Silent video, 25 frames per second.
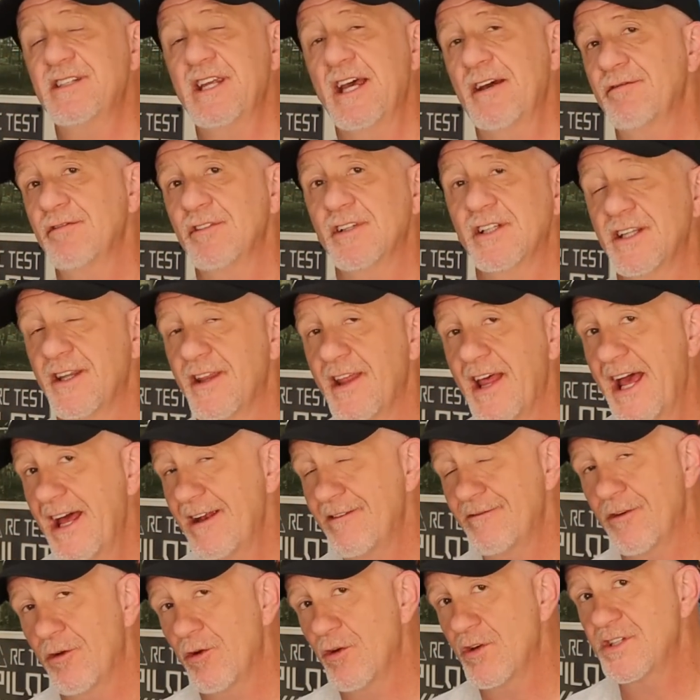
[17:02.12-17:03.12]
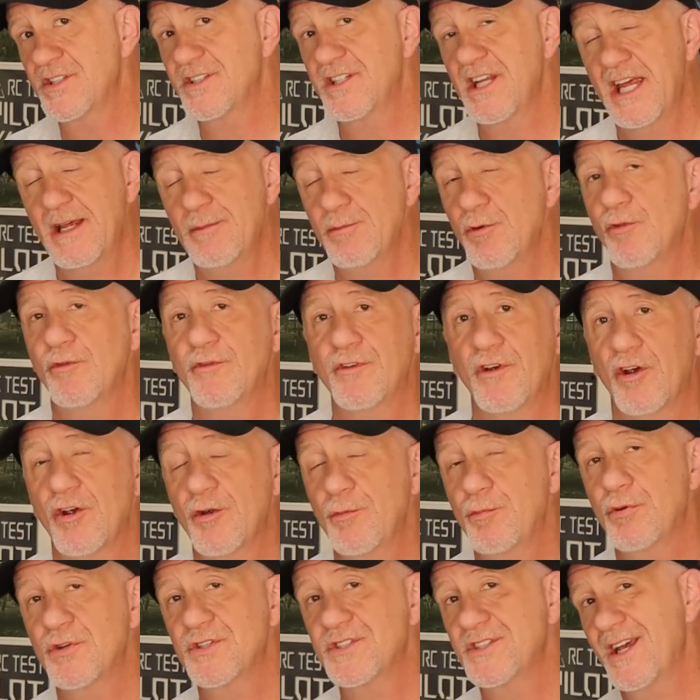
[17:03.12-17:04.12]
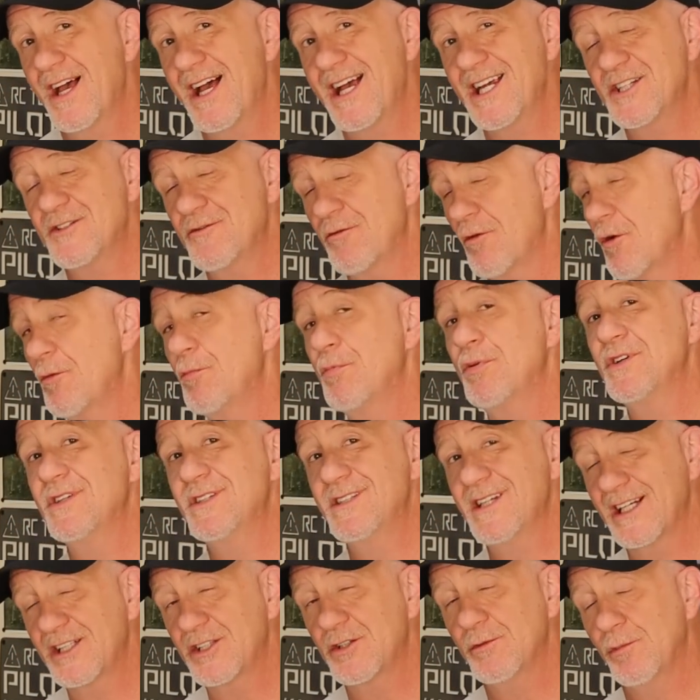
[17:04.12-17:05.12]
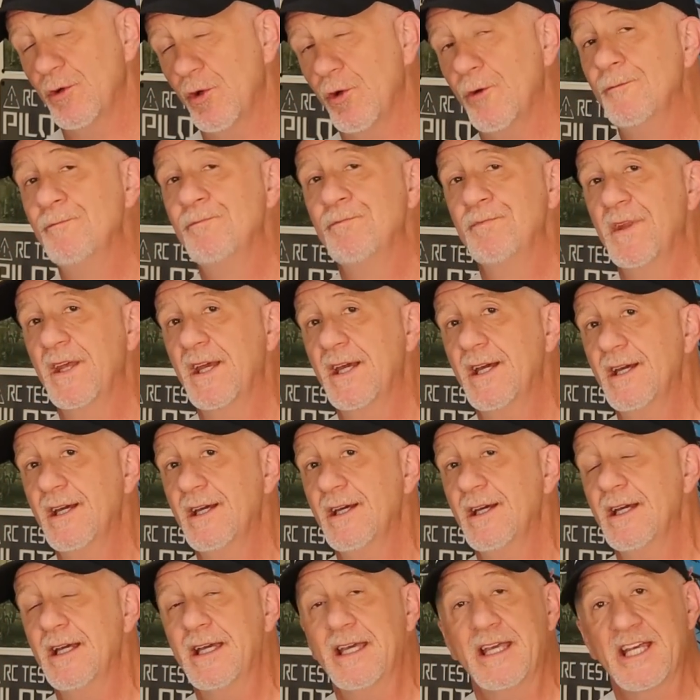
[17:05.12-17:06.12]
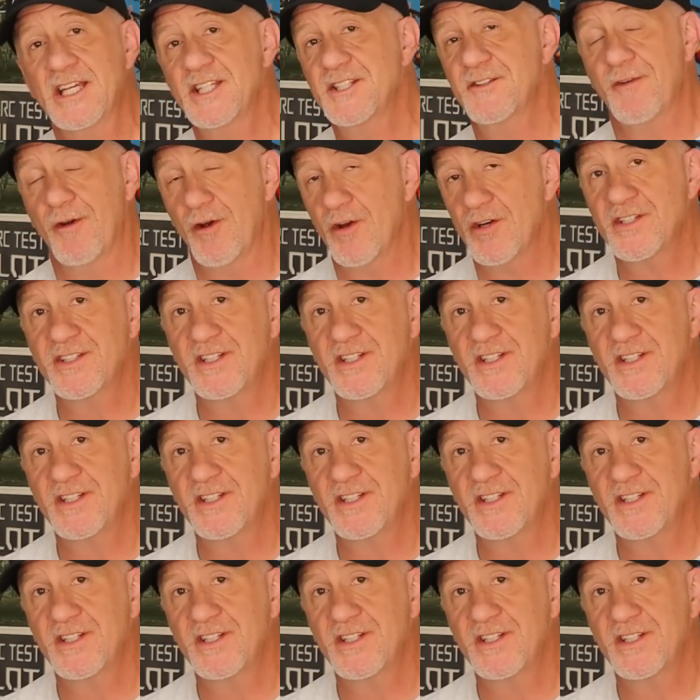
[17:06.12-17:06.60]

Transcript: definitely that. Very stable, very precise, very predictable. It's very